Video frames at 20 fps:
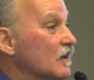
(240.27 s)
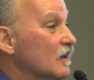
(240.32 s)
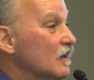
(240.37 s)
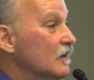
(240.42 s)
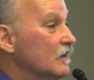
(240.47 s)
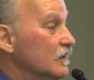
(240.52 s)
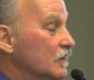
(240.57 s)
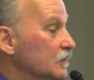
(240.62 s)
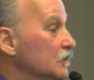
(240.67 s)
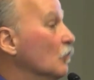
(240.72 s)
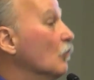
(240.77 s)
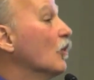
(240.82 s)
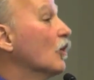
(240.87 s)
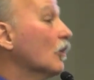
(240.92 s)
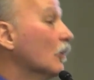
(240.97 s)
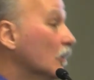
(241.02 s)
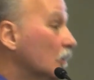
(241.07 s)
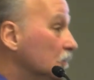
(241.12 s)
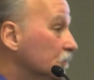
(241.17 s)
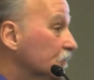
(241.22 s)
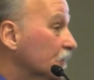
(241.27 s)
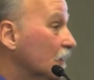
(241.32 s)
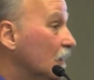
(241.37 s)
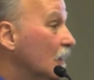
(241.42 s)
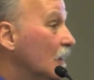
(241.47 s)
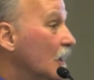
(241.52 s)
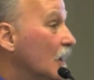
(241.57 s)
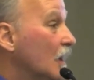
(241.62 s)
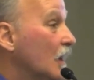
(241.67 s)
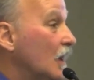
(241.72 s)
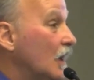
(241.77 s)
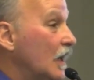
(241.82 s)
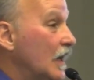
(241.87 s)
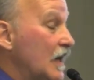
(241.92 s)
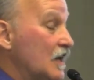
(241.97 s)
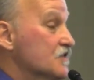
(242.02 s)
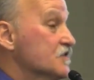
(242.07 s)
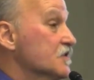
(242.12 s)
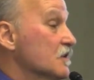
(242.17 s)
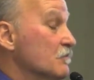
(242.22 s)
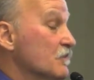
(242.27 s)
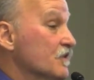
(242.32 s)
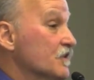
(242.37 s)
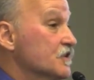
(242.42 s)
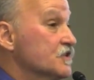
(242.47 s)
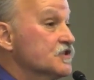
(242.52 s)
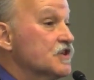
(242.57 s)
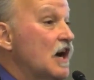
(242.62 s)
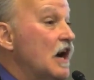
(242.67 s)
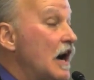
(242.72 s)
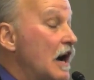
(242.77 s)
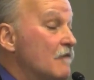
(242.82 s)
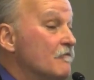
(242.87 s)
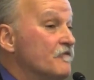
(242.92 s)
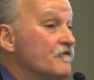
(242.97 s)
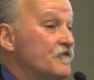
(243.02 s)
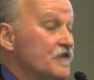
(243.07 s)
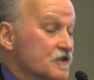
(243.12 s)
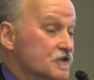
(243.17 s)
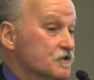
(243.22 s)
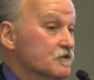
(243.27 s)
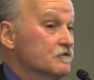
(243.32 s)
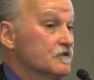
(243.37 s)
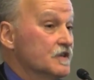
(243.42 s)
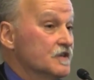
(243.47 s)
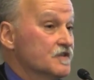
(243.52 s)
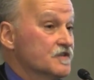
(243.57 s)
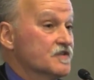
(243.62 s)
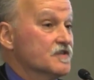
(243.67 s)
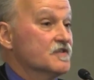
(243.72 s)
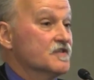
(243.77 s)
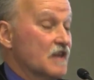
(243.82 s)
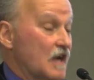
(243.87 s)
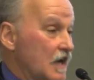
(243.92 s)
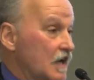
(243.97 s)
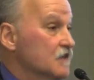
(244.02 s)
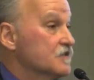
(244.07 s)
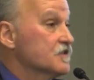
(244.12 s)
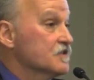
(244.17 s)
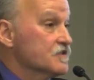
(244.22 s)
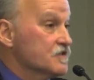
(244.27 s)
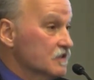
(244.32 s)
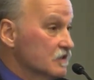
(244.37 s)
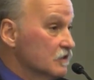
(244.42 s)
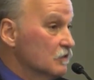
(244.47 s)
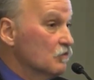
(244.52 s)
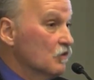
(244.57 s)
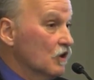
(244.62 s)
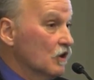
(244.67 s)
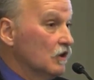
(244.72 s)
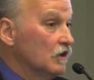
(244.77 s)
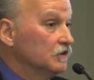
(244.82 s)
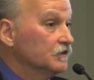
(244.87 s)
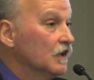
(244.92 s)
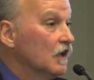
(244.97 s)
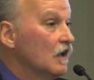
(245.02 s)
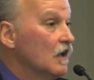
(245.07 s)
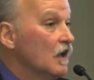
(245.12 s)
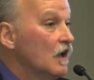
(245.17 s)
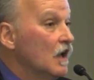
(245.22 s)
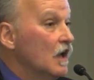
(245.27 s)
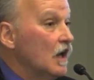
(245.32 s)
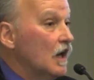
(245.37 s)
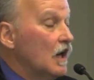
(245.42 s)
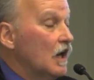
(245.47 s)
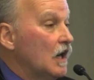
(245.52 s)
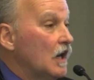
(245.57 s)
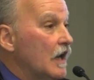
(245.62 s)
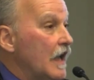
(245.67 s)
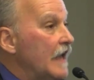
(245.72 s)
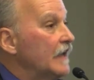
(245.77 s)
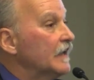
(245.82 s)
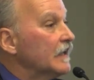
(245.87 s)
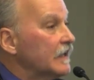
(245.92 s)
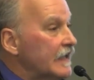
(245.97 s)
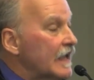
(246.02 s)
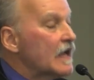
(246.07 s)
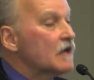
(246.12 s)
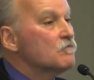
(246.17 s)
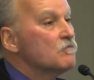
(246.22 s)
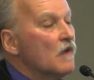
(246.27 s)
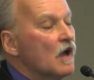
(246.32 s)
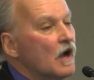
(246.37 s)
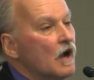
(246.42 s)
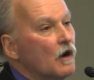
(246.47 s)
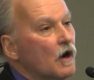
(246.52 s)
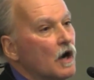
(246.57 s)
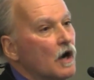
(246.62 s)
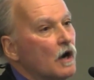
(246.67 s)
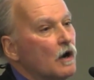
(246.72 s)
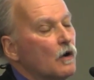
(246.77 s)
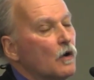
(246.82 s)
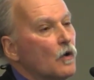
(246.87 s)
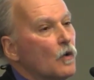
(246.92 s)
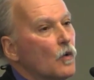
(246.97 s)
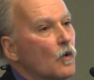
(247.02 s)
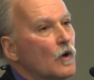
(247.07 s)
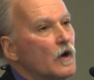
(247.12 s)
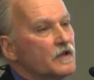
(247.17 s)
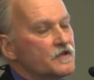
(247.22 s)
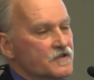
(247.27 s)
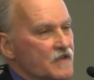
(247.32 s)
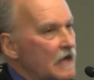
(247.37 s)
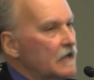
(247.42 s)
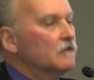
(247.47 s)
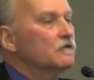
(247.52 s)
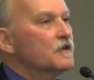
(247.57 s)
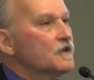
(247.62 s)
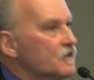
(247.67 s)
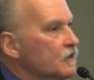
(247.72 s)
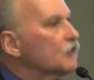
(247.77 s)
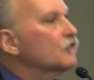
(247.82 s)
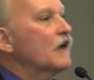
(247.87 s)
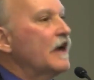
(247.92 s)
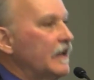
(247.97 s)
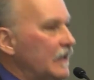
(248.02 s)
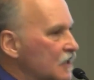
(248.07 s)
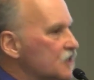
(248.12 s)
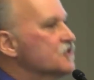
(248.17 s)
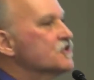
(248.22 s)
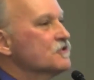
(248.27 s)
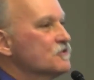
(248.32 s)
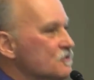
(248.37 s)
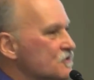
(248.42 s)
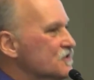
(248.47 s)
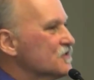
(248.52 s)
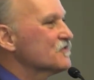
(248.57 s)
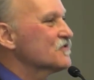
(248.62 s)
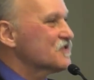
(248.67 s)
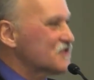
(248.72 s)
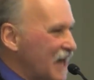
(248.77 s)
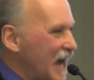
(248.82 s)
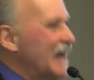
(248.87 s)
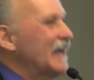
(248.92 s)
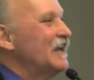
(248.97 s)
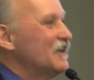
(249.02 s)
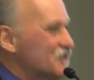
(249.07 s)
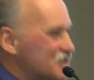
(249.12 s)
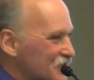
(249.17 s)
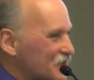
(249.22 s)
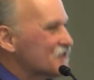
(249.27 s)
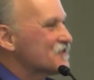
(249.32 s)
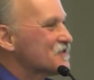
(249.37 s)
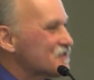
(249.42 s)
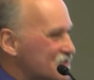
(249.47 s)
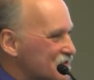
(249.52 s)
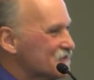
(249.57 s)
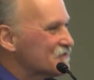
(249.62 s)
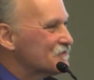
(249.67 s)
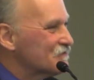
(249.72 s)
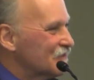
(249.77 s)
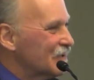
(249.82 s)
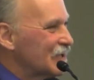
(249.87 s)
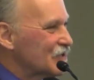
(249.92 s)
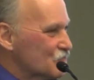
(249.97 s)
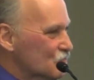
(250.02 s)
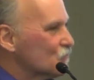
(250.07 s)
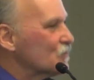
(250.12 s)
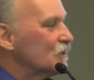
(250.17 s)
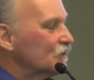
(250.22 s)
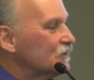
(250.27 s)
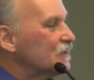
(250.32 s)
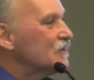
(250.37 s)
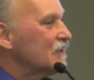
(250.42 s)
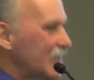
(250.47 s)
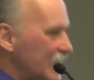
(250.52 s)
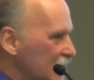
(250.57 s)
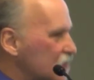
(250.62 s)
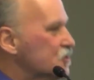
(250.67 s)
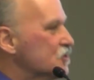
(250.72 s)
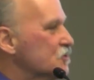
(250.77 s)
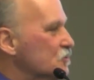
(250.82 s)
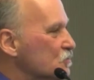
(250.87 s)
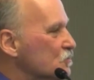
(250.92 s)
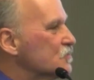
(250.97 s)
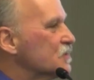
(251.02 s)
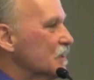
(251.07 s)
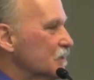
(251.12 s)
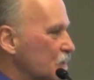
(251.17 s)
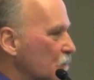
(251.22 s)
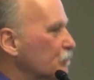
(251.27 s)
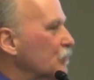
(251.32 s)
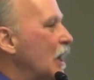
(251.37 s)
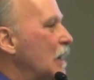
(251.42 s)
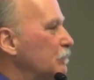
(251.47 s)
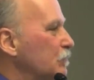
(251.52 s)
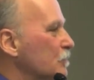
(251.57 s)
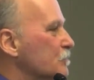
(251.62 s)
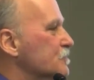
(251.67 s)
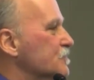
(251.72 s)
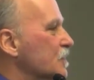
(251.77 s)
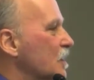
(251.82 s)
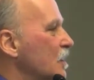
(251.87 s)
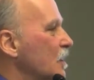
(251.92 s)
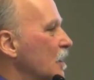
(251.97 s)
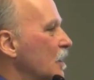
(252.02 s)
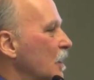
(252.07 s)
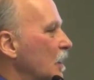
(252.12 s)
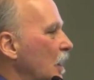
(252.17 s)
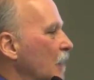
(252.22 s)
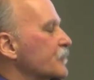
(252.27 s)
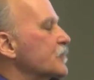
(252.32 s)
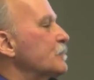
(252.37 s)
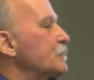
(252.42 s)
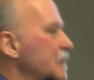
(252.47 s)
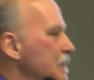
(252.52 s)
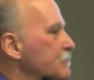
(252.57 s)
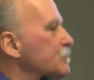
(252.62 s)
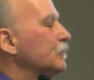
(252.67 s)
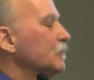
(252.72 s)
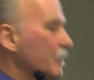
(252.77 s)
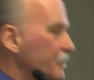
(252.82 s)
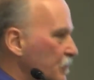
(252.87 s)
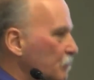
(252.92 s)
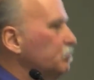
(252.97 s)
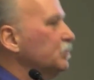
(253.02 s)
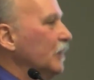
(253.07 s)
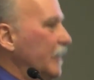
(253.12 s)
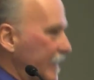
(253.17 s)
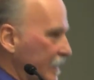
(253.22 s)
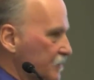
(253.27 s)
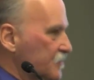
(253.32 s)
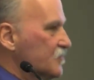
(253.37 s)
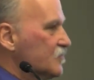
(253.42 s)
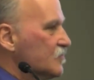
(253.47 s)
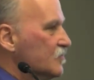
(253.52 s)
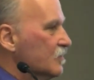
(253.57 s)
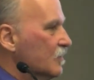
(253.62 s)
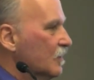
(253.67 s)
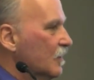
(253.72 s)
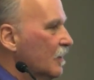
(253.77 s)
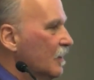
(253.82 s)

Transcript: uh, in the world, uh, has some of the top fisheries scientists in the world. Uh, and again, uh, it's not only the great issues of scientists, it's really the issues and the problems of the people of the place.